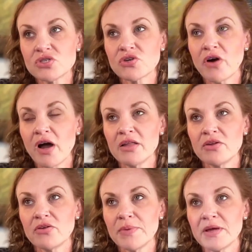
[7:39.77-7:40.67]
to cry a
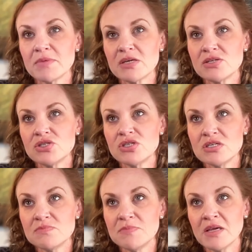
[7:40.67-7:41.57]
little bit, because
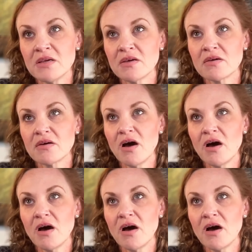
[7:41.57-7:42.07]
she's being